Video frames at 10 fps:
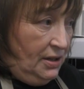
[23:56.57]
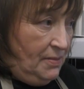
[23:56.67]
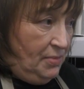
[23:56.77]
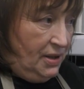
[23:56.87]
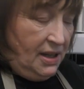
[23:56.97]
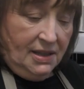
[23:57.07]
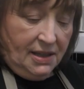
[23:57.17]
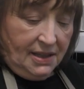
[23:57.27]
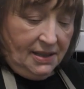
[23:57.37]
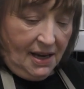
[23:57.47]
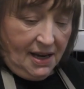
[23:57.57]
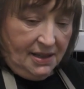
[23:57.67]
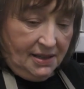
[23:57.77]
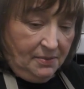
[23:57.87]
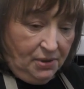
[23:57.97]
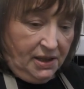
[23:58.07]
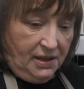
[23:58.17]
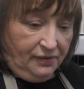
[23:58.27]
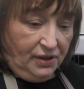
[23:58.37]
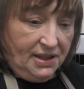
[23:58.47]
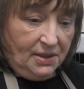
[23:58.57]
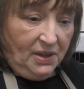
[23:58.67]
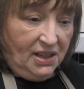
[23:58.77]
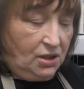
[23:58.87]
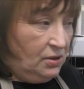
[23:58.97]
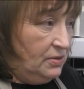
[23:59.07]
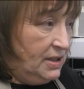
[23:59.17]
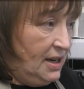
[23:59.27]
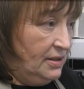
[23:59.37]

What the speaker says: and then put it into containers and put it in the freezer when it's cooled down.